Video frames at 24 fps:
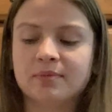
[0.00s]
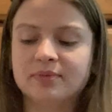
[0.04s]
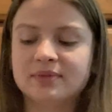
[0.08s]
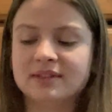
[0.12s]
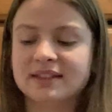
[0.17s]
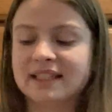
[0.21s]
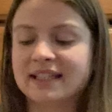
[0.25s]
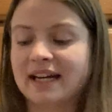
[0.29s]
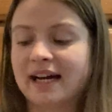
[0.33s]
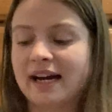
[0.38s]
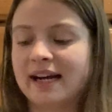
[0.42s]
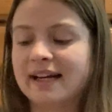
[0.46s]

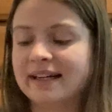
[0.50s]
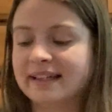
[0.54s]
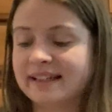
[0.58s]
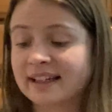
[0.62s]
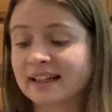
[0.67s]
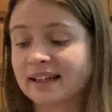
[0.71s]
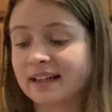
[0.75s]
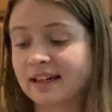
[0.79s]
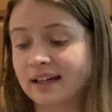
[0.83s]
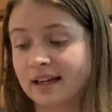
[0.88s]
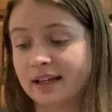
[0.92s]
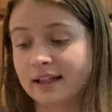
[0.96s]
deny
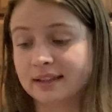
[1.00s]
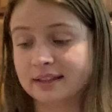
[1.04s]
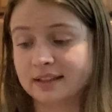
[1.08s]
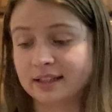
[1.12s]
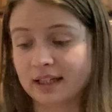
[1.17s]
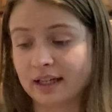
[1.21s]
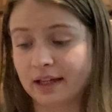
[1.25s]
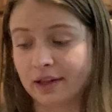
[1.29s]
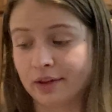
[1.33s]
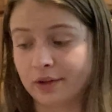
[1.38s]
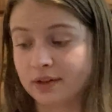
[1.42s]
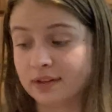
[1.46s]
dignity
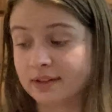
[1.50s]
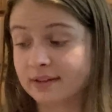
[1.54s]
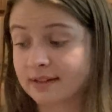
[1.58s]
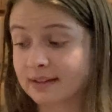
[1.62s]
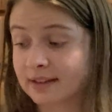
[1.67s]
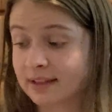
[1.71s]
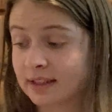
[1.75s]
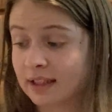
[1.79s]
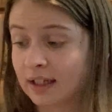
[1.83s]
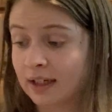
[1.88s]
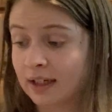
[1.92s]
to others.